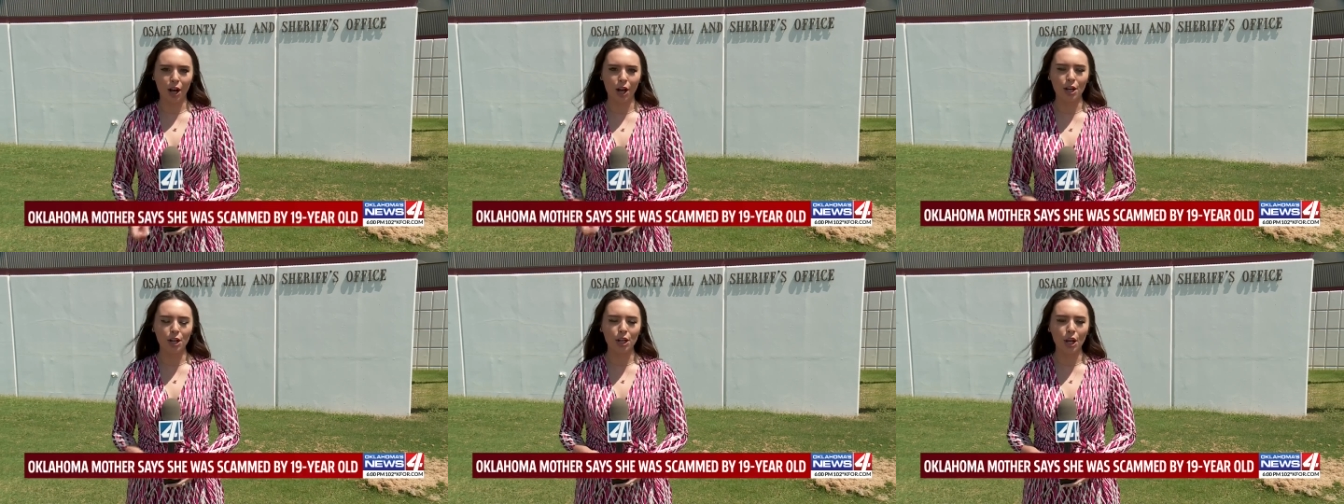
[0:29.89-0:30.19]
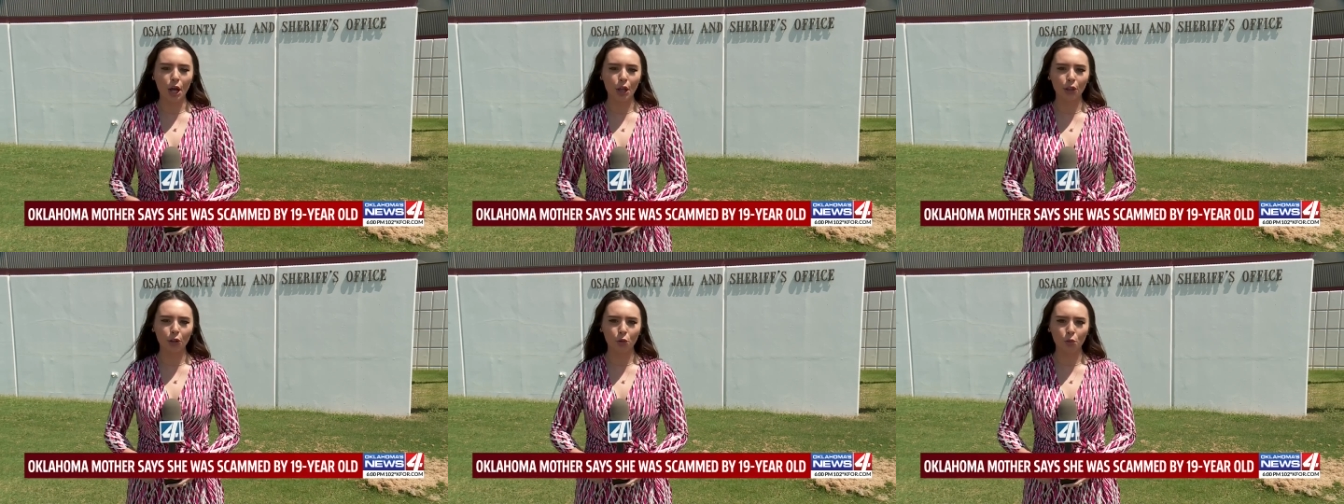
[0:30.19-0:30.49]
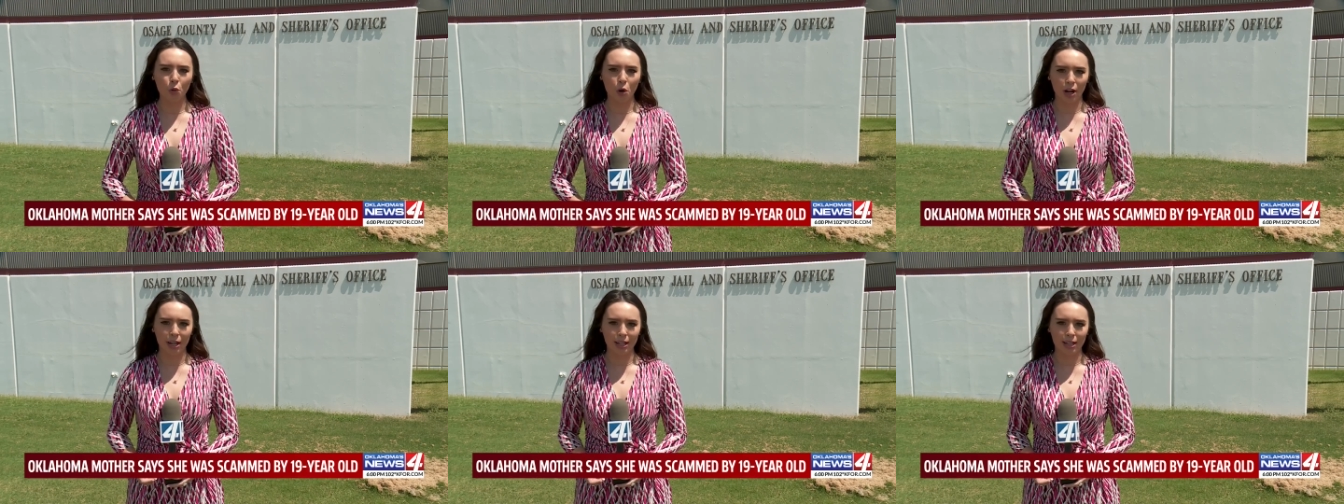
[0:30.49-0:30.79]
another
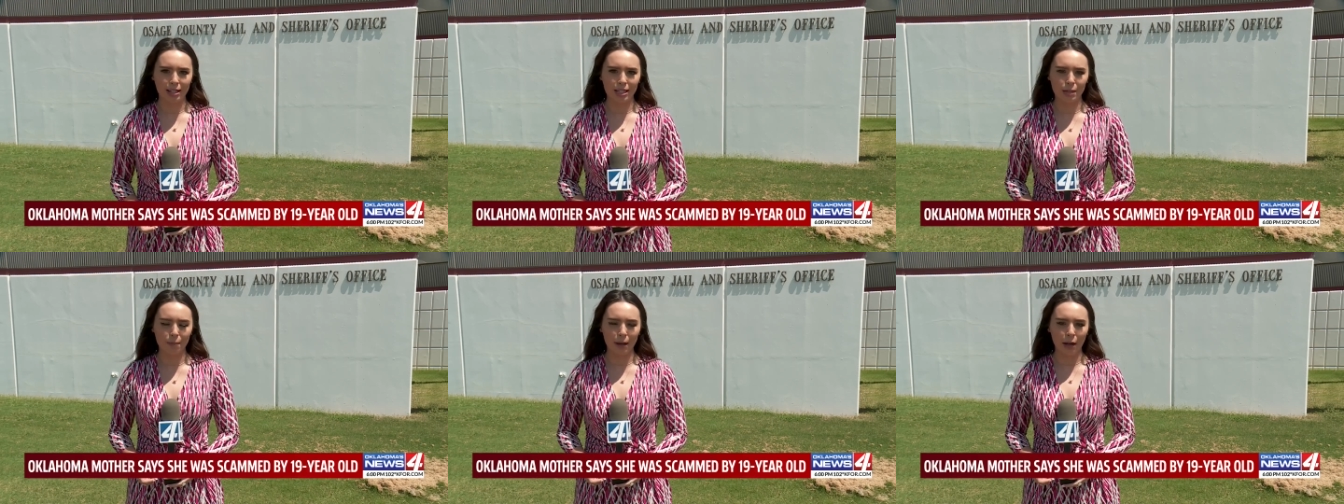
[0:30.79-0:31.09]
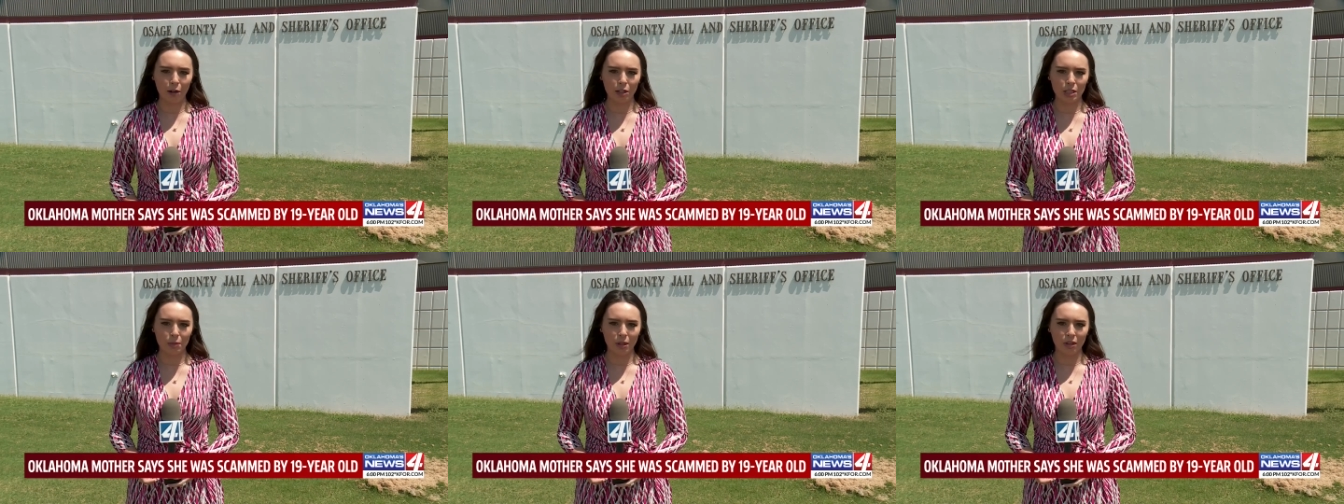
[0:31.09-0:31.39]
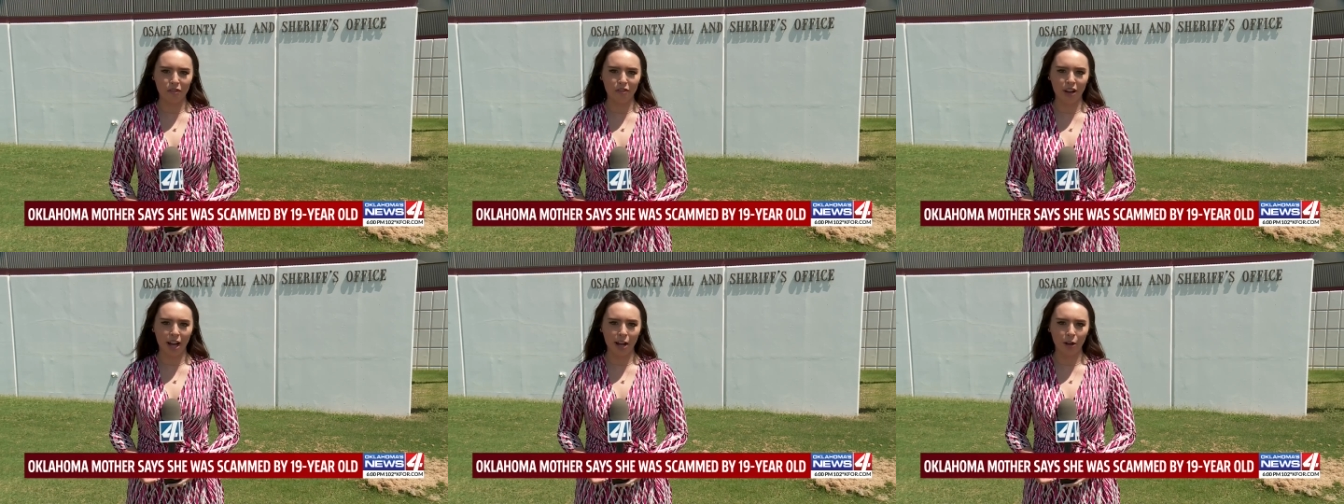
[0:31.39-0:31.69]
one is about to be
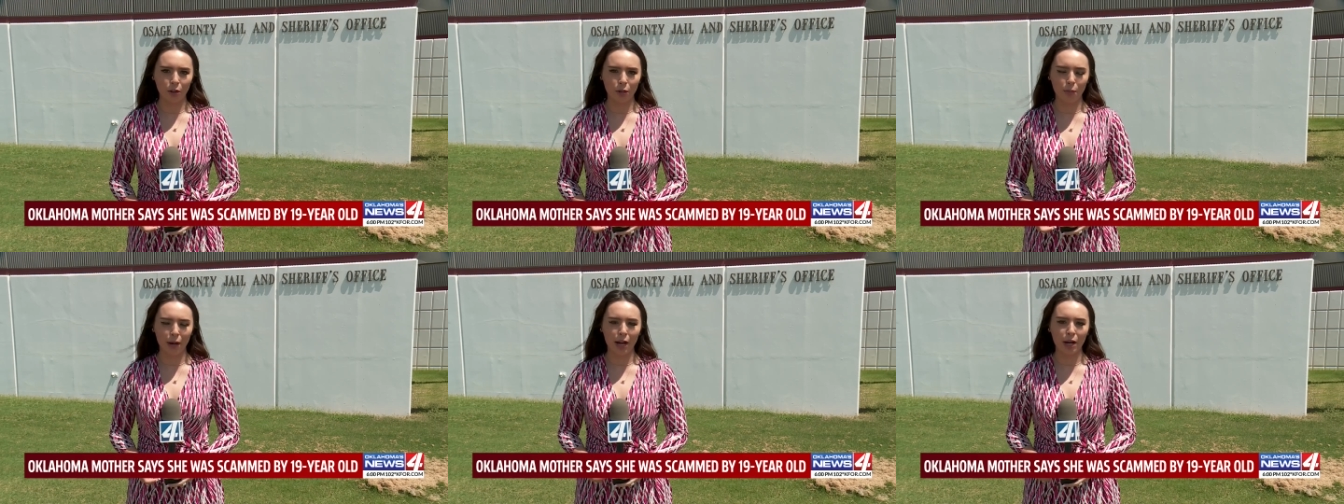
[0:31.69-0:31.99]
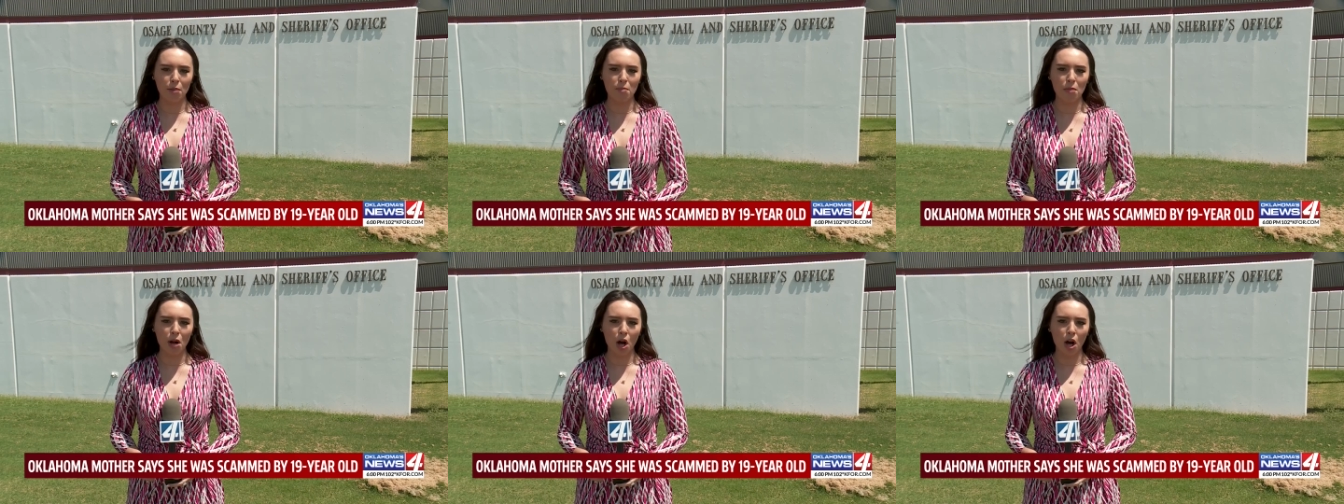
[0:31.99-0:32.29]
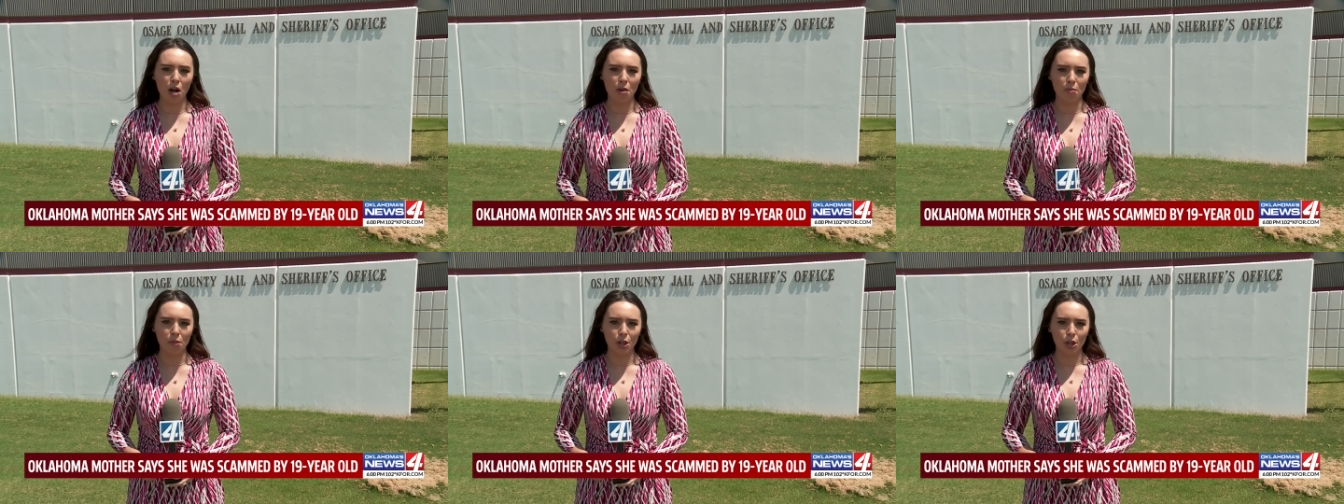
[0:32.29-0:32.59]
filed by a
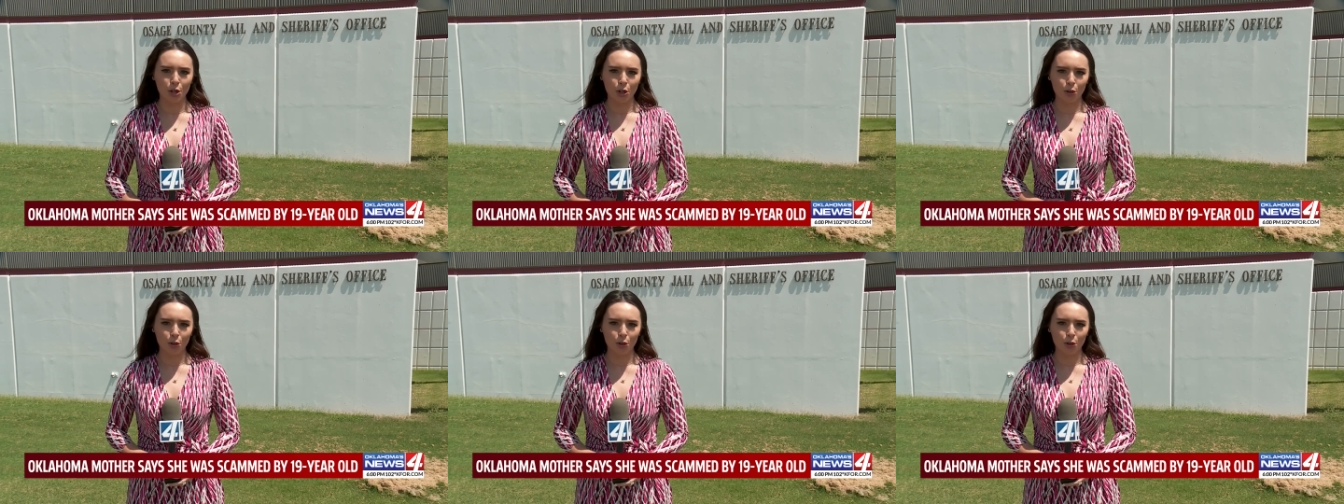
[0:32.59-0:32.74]
mom